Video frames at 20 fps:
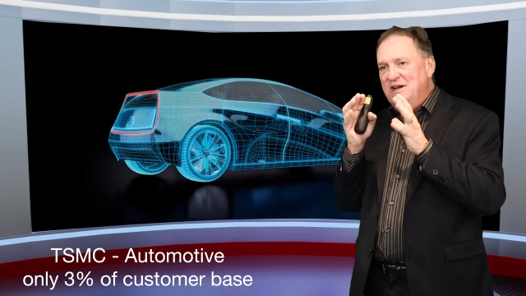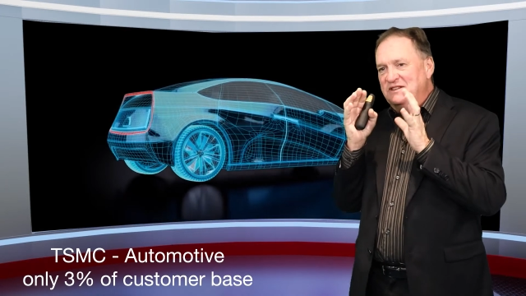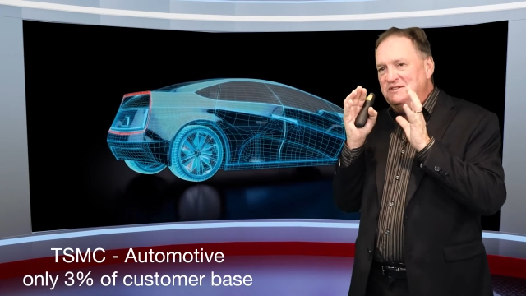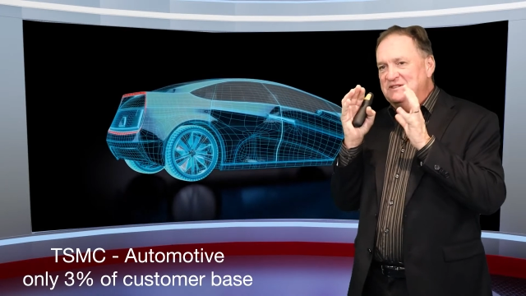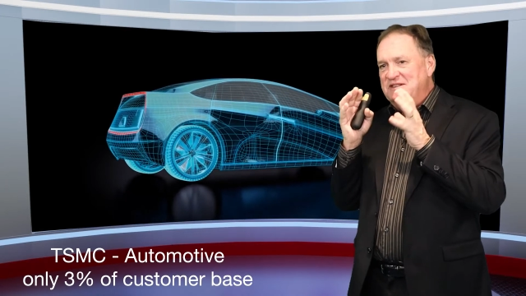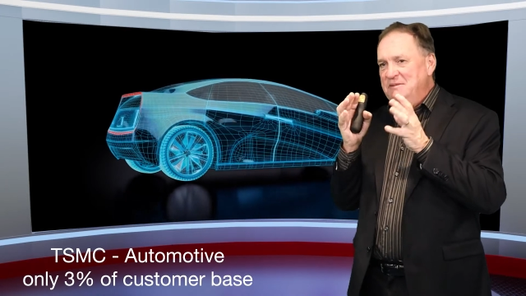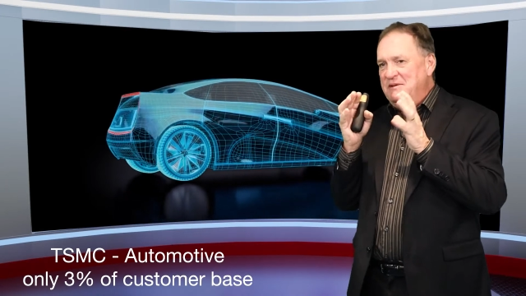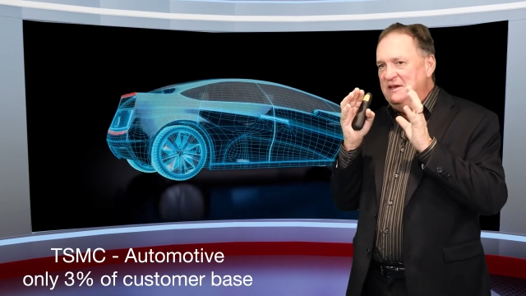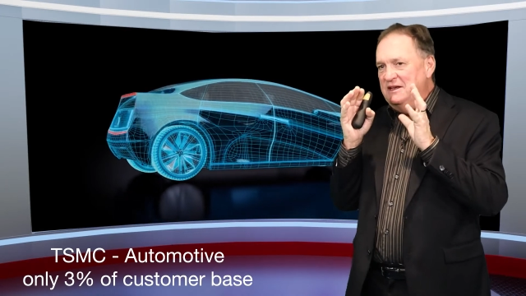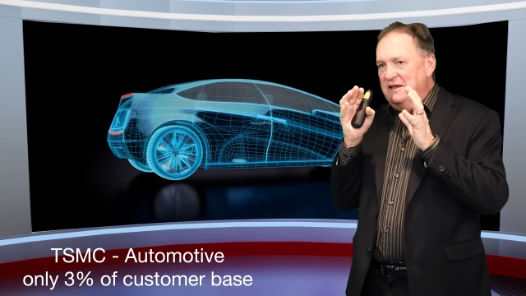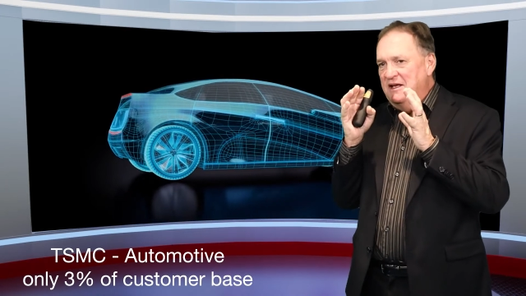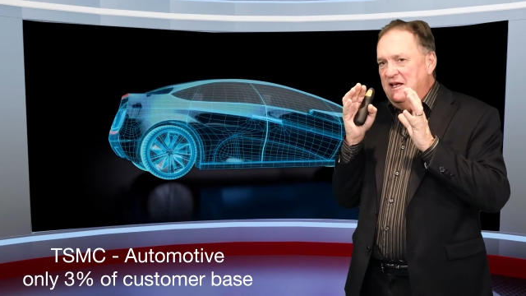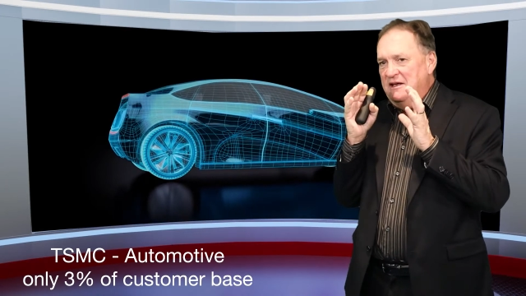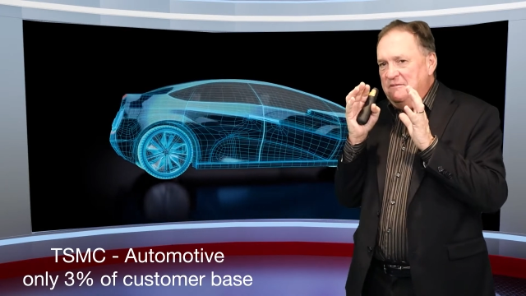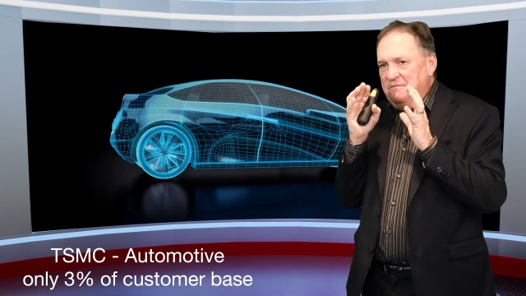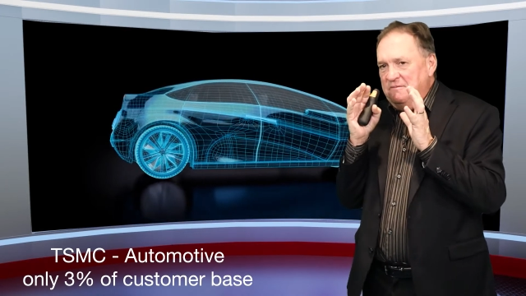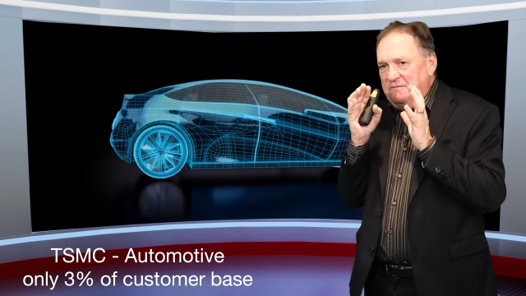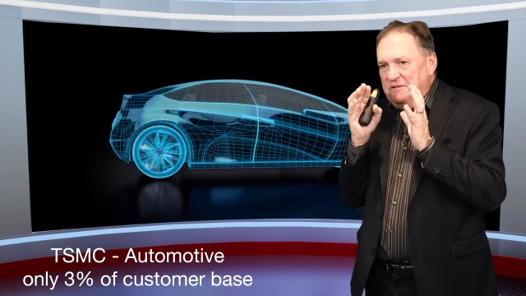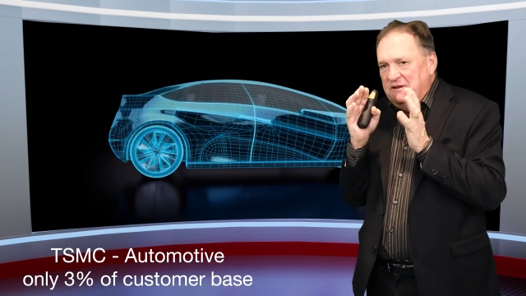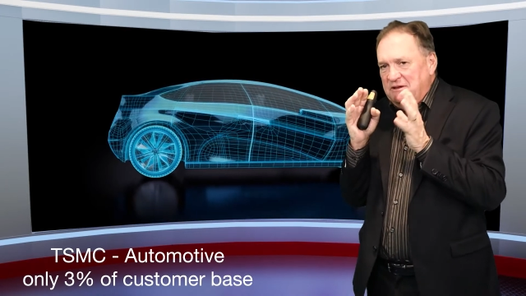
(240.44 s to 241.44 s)

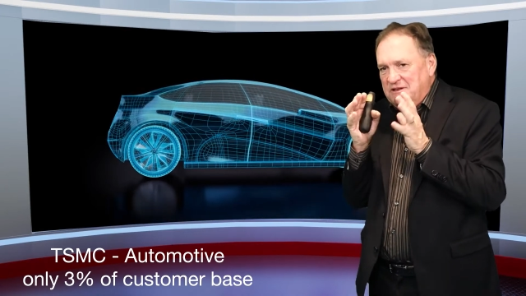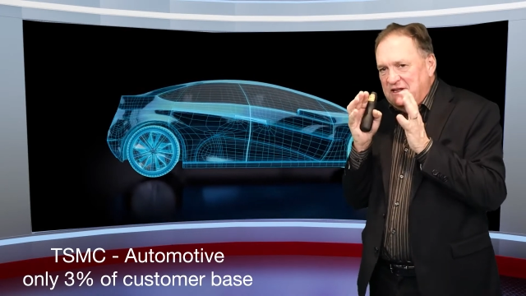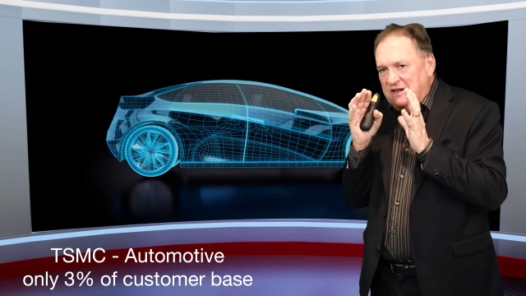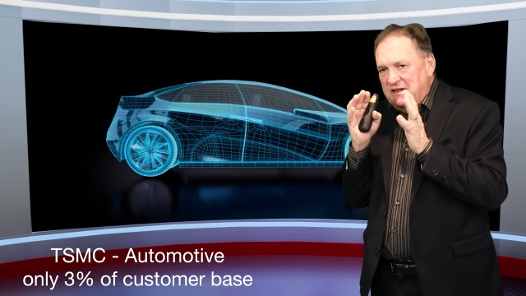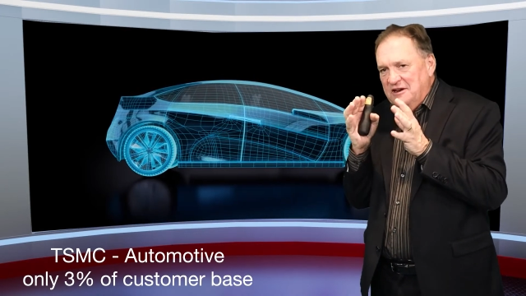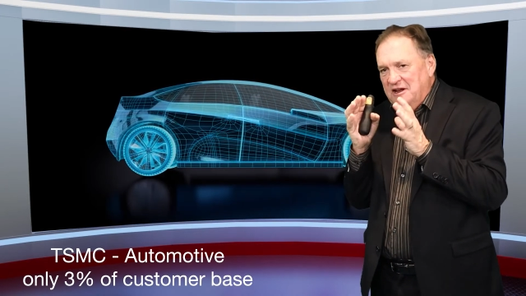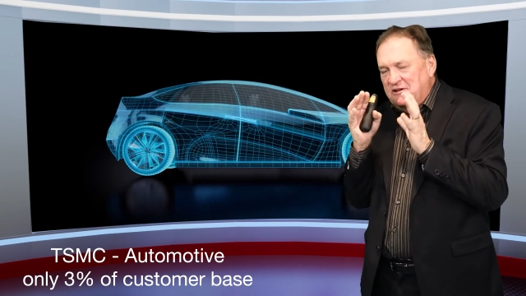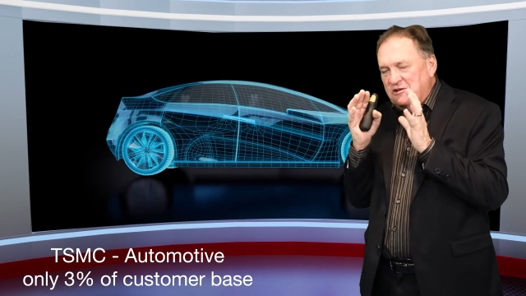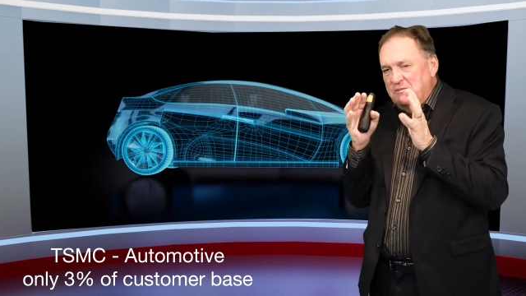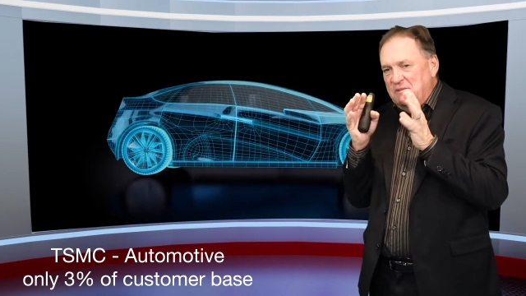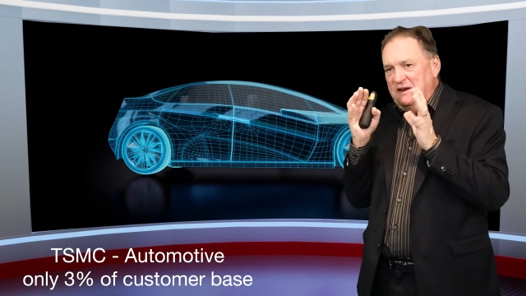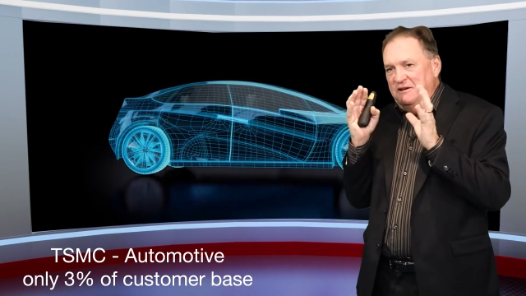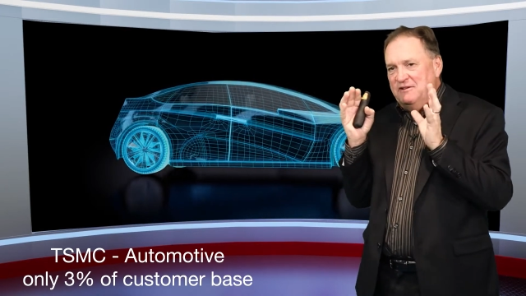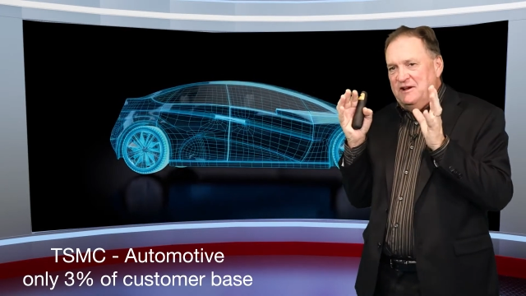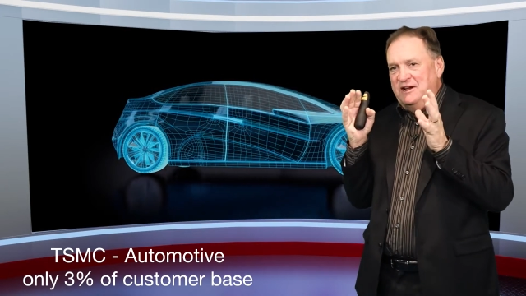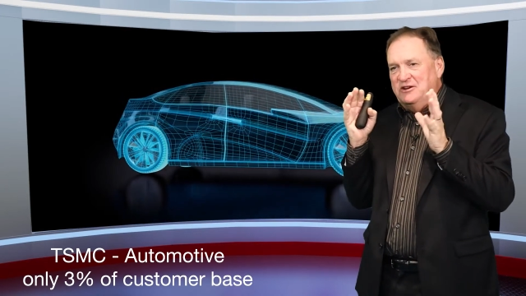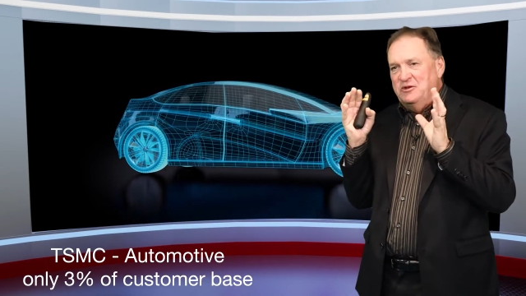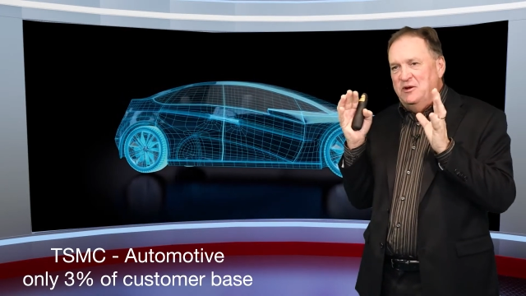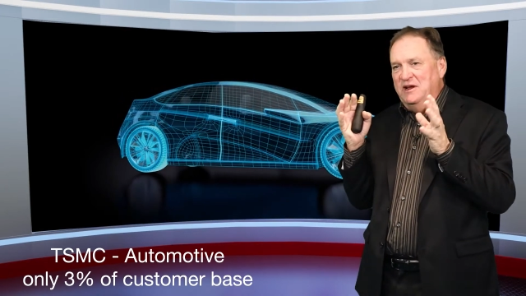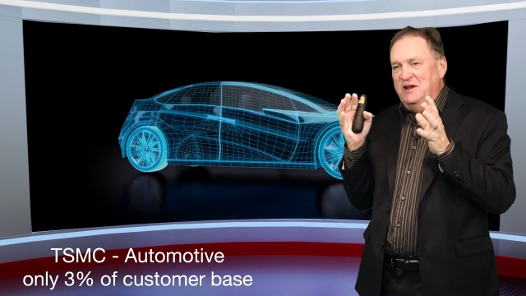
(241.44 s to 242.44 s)
Semiconductor
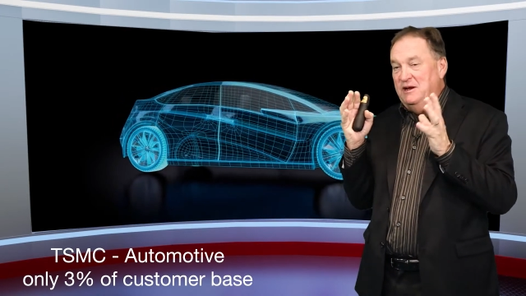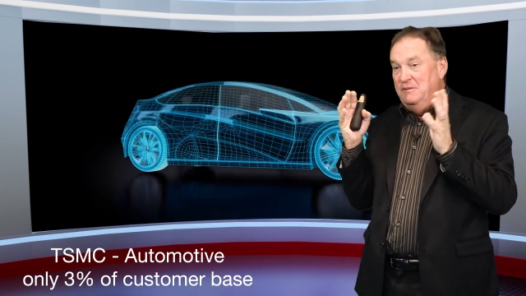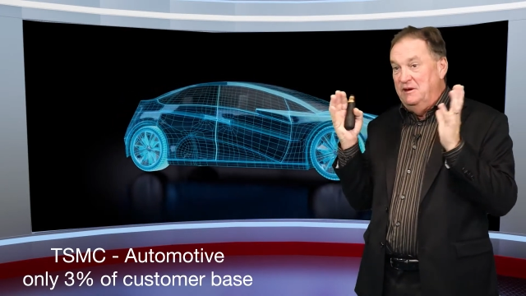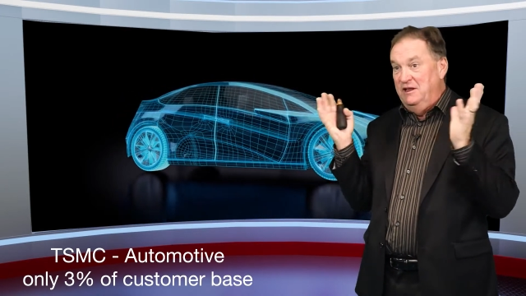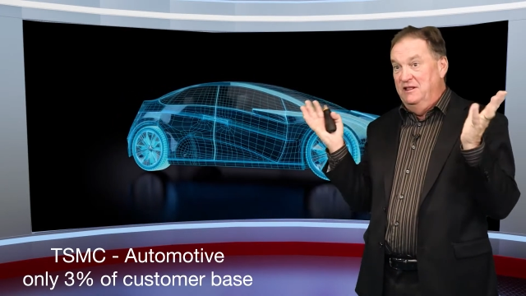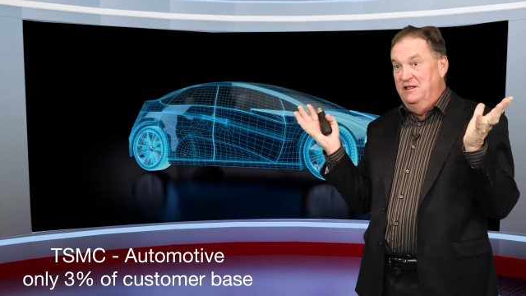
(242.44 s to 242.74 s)
Manufacturing Company.